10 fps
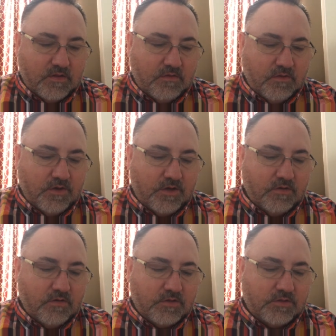you already
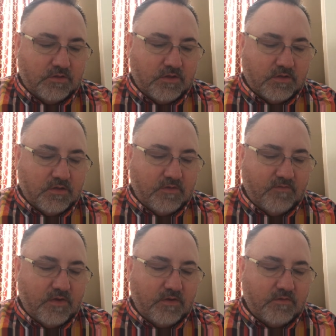know because you clicked on the
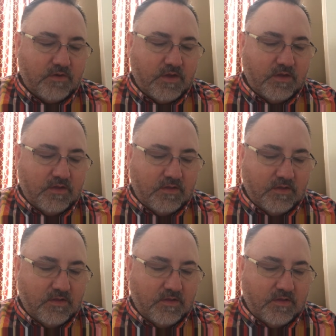video, right?
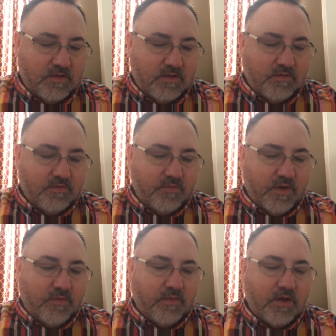What
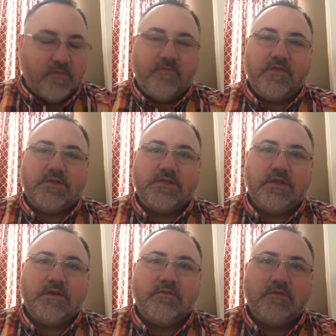about bottom
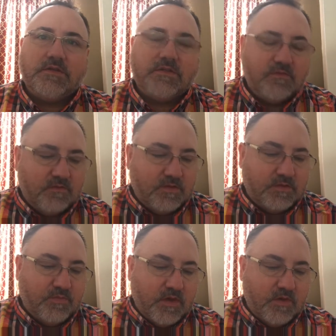fishing?
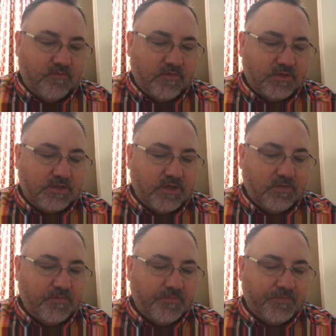What's bottom fishing?
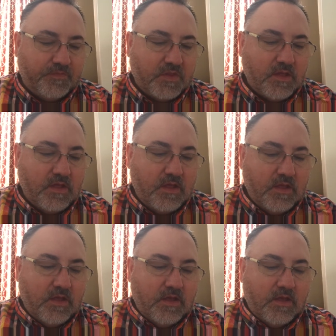
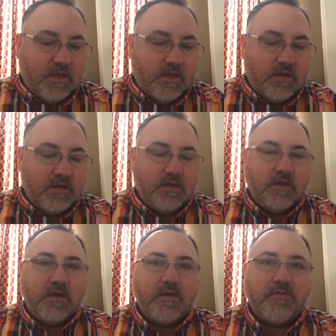And
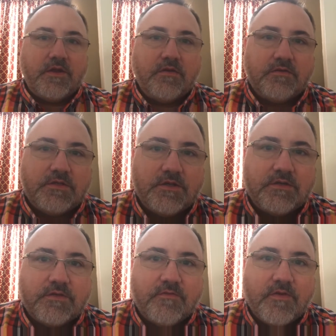I got my notes here,
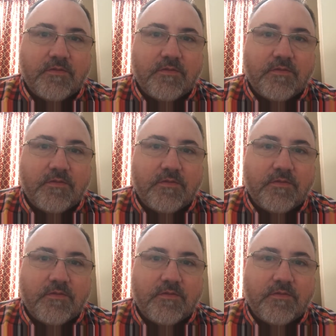so if